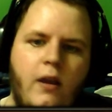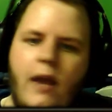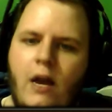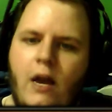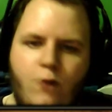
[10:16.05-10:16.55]

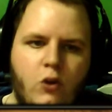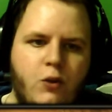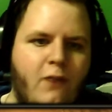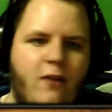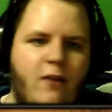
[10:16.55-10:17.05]
And of course,
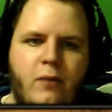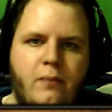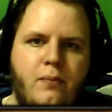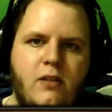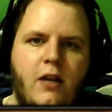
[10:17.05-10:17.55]

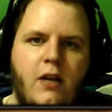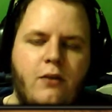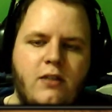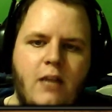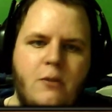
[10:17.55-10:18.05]
25%
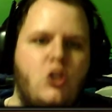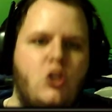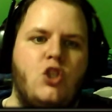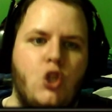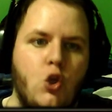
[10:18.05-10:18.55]
increased damage
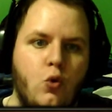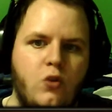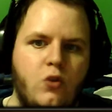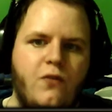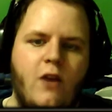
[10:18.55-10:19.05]
is
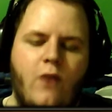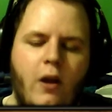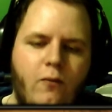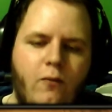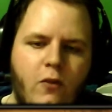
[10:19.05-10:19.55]
huge, very, very
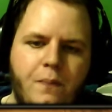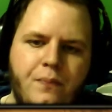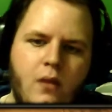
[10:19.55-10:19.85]
helpful.